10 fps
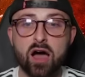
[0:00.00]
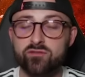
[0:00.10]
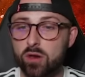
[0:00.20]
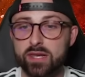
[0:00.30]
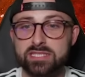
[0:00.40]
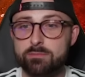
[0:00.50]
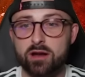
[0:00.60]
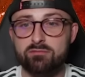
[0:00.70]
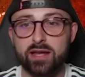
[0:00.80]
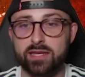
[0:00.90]
I've not listed
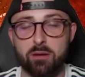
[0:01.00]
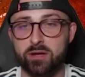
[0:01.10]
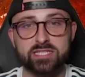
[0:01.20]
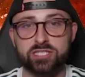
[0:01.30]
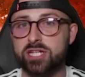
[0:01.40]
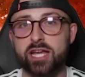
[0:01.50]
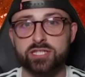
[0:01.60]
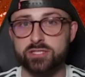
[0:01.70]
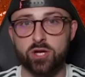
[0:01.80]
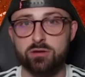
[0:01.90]
my rank now because it's
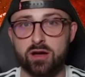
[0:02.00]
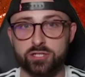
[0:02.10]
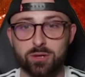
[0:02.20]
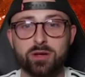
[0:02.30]
changing so much.